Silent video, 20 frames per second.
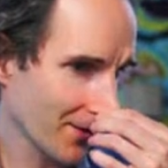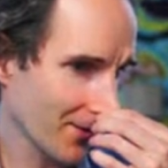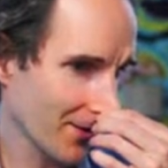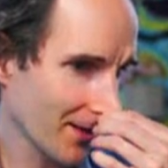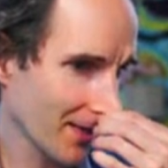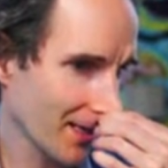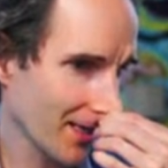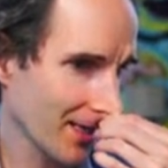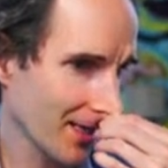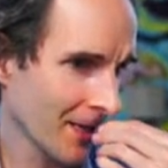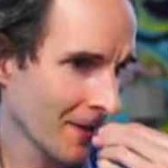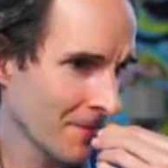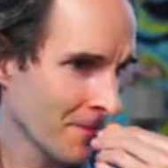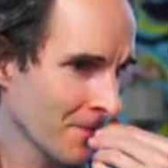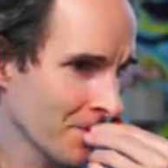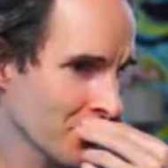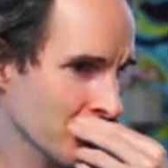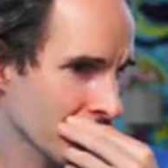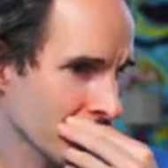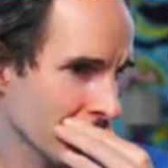the?
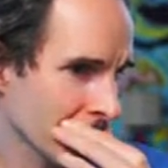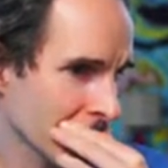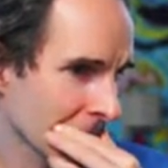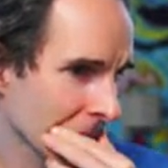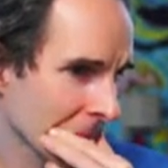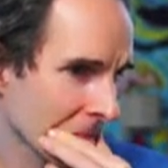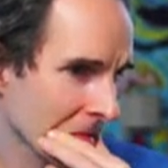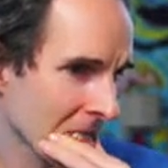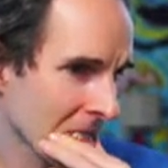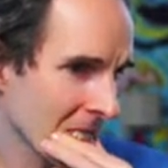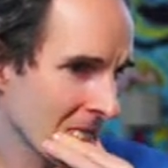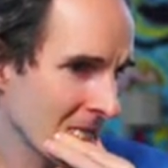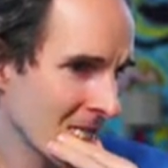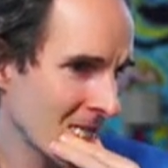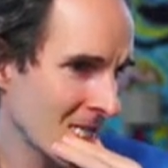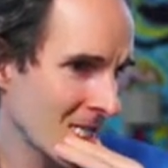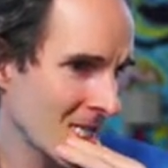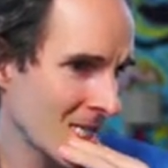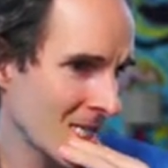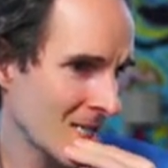Um,
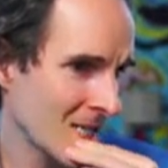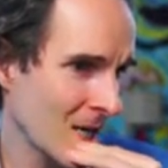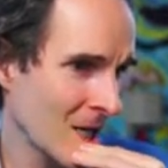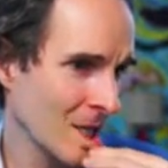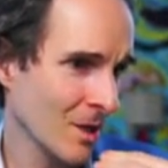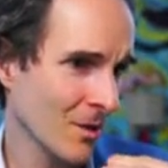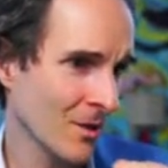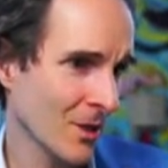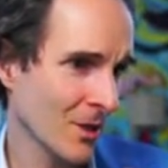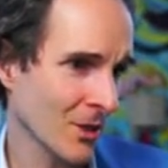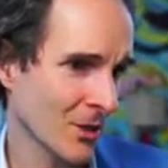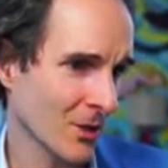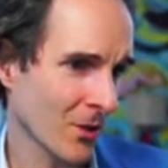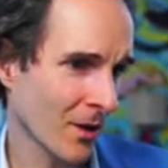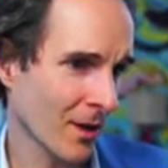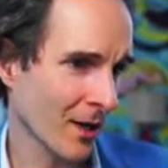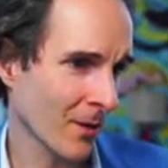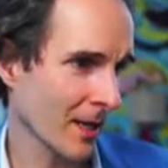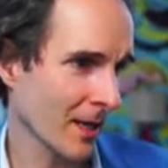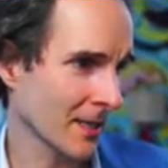uh, you know, you're
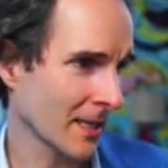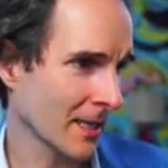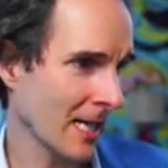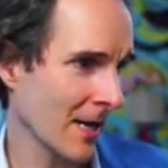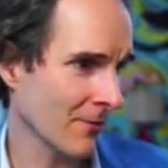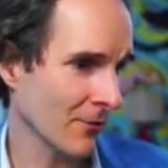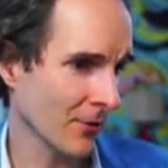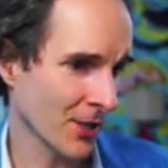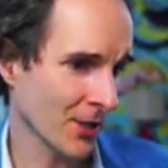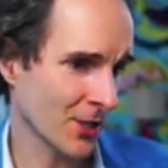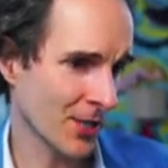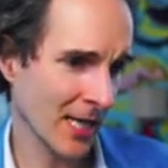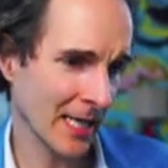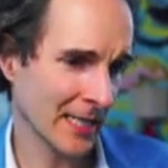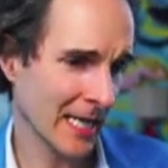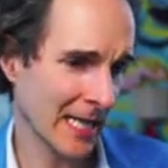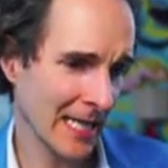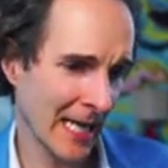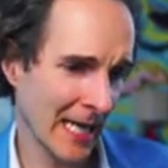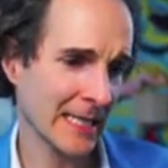talking about leverage.
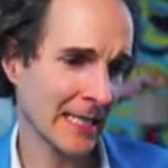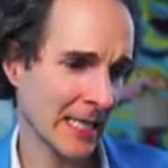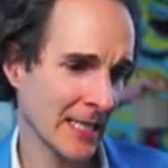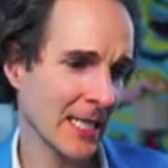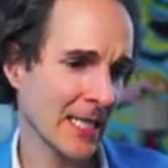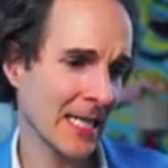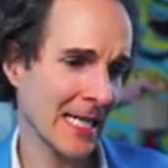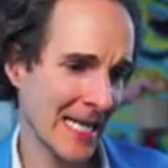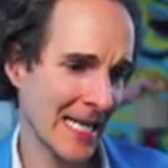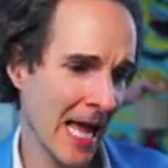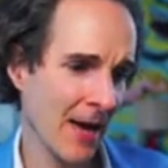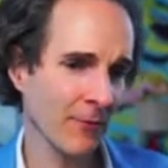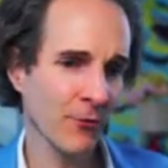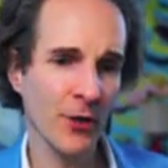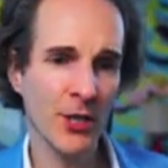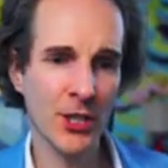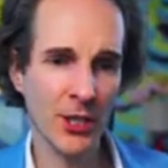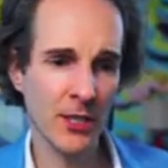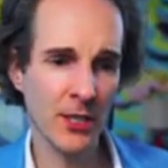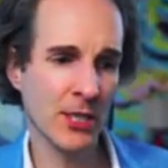Yet, like,
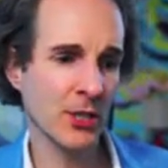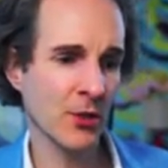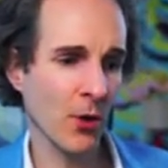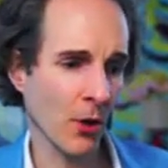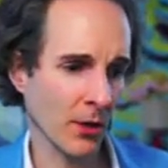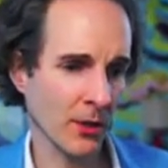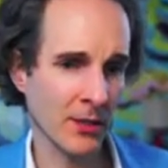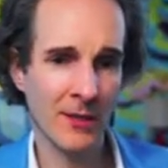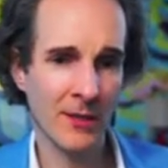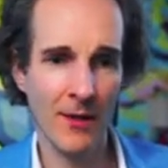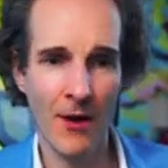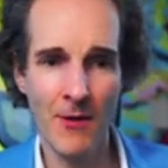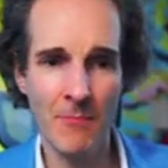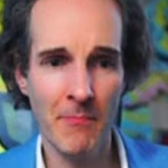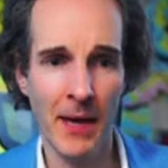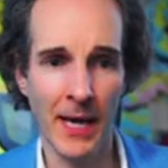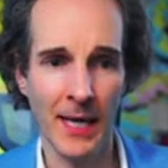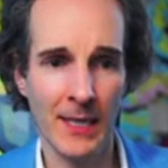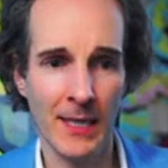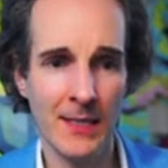leverage and stocks don't
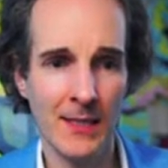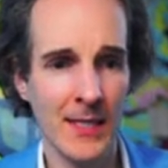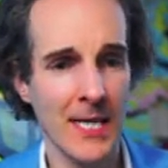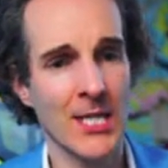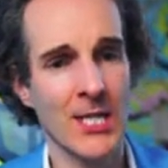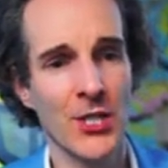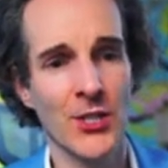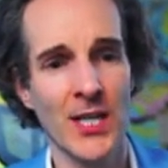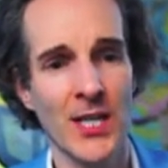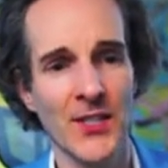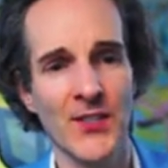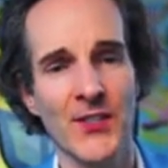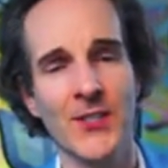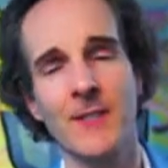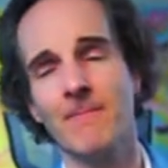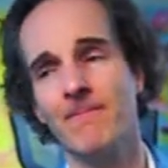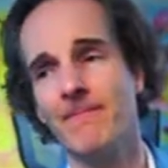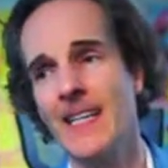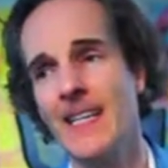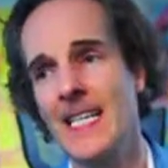mix. It's just
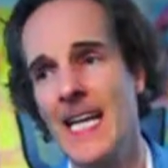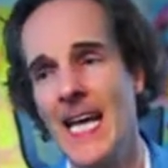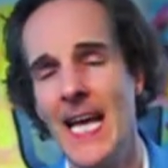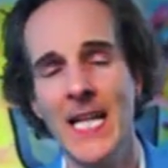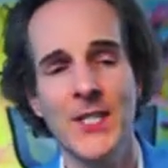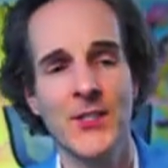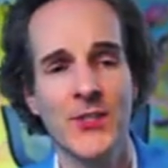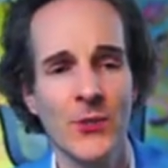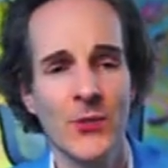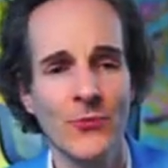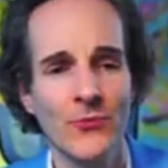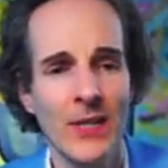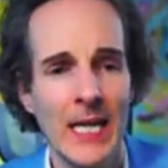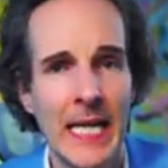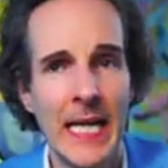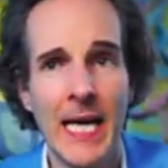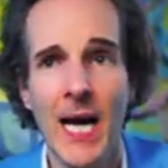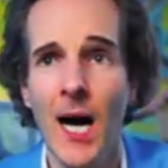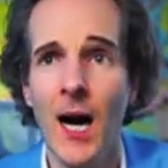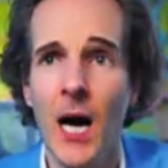it hits you
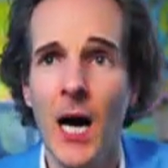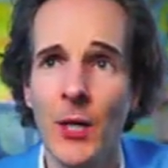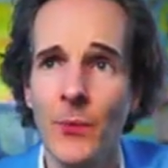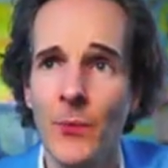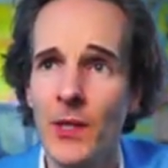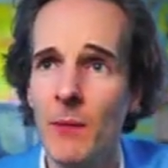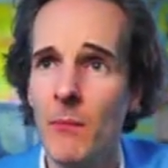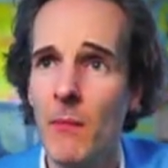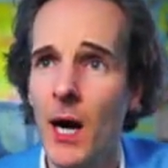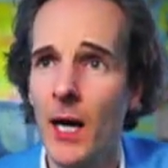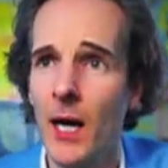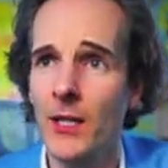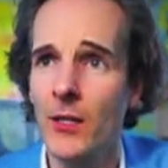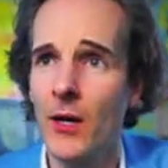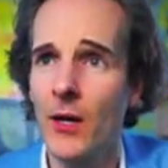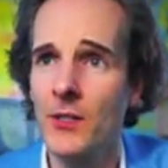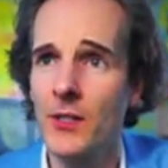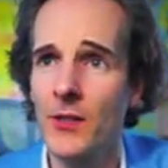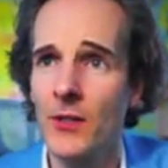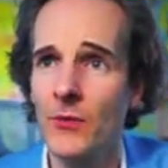really hard when the market
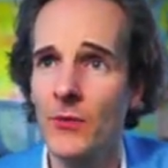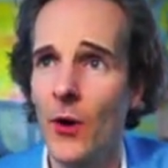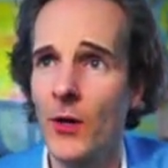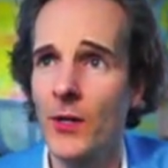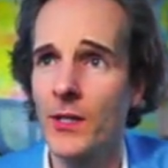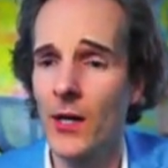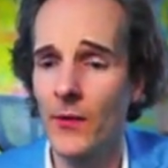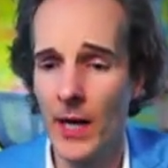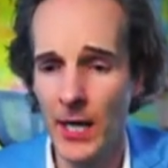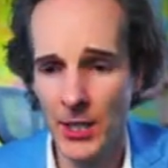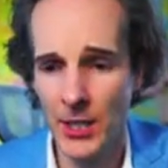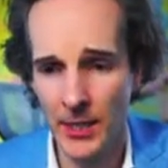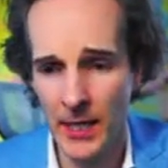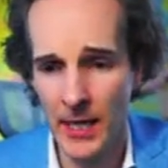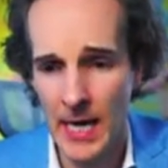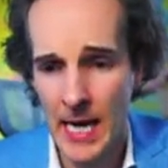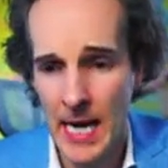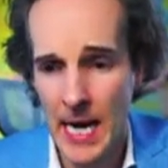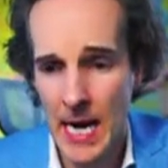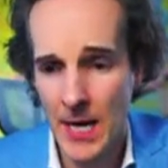goes in the wrong direction.
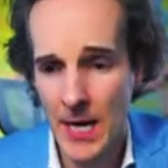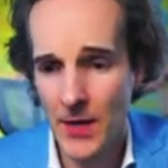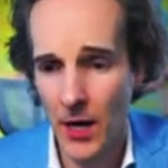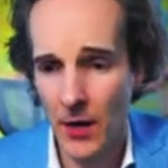Now,